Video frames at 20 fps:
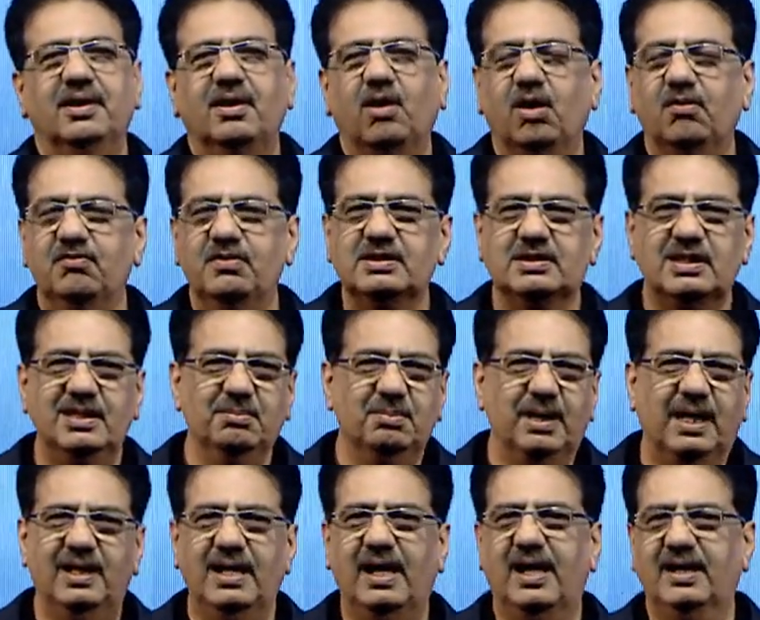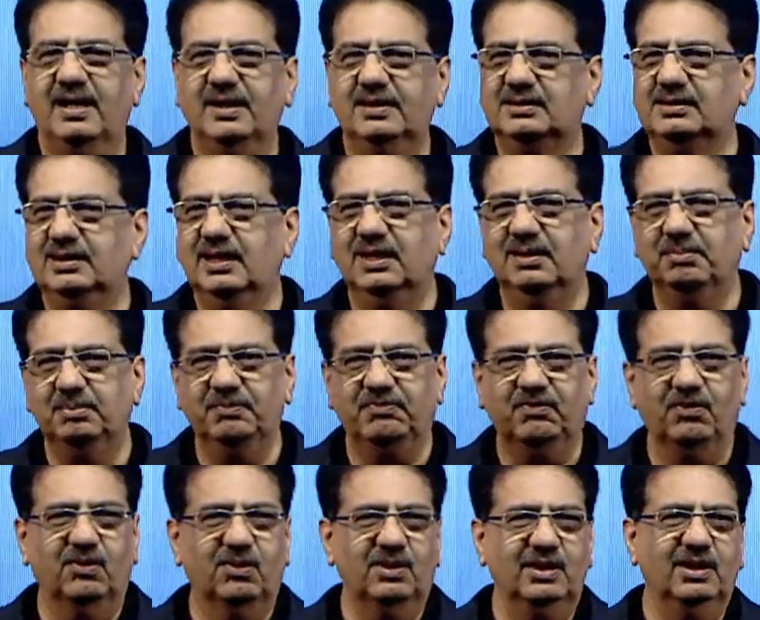Obviously, my dad had seen it
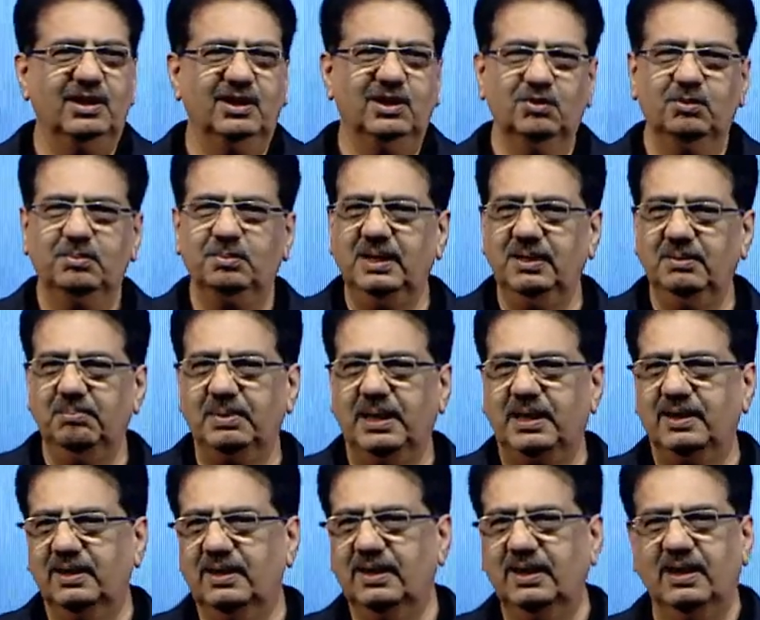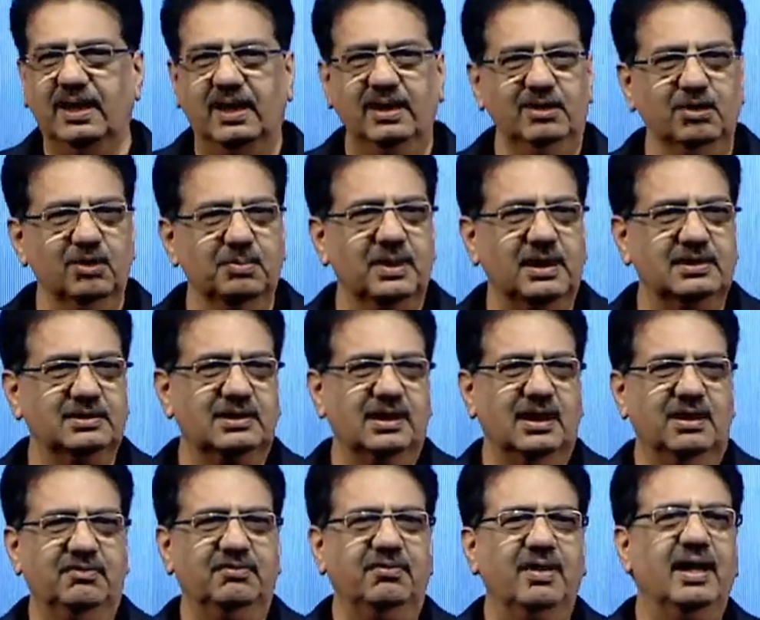before. He knew me better than I knew
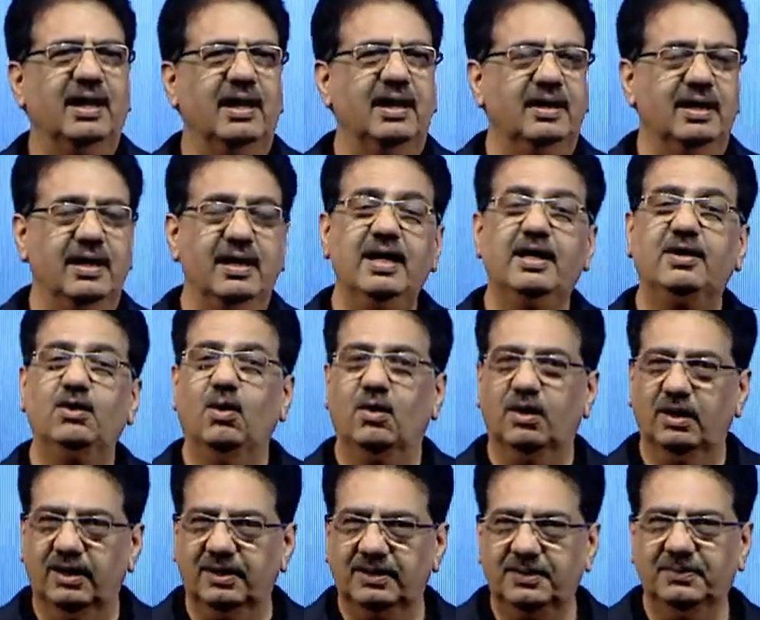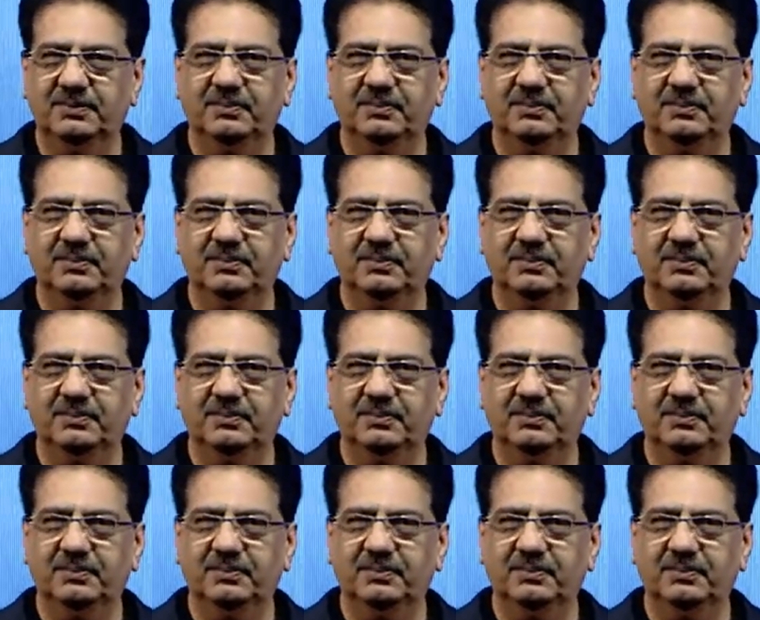myself and ignored it.